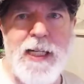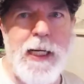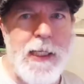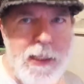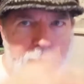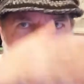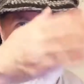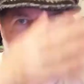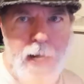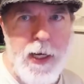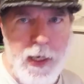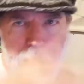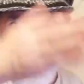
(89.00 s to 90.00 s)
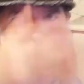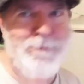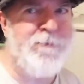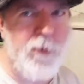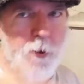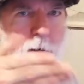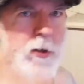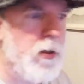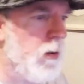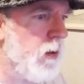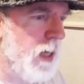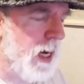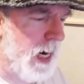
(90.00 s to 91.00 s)
thing is to create a
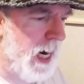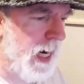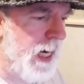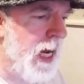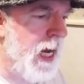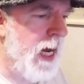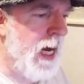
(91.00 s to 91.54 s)
vertical line